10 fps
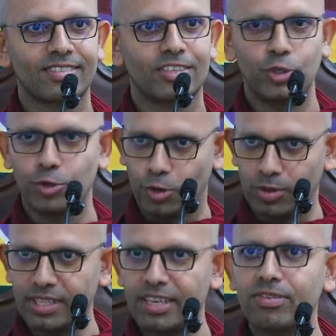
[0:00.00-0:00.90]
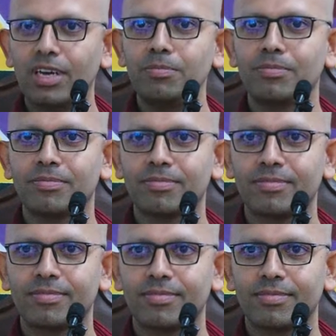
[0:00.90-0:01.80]
Do you know that they've come?
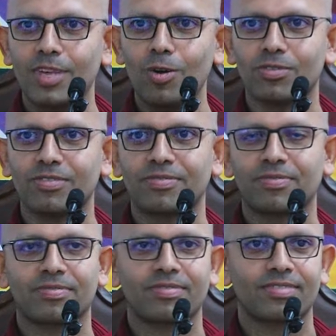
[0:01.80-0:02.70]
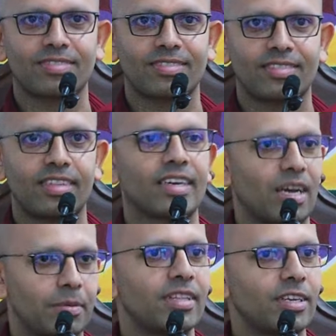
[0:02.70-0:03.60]
No. They're
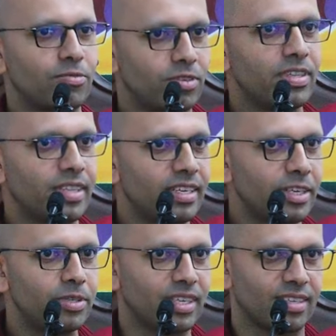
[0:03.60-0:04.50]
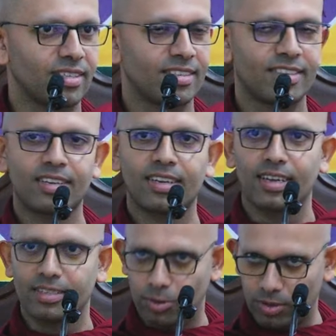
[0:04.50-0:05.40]
coming there to fulfill their duty.
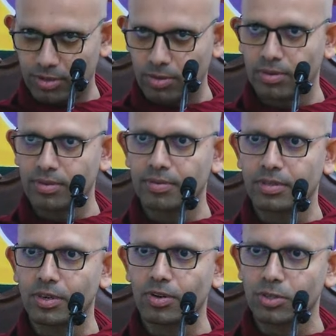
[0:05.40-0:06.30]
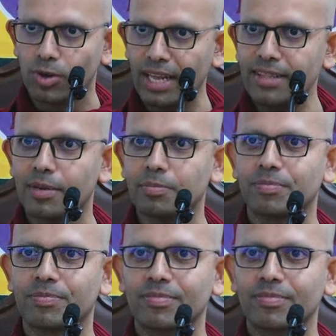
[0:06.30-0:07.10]
So, so, you know, so let them.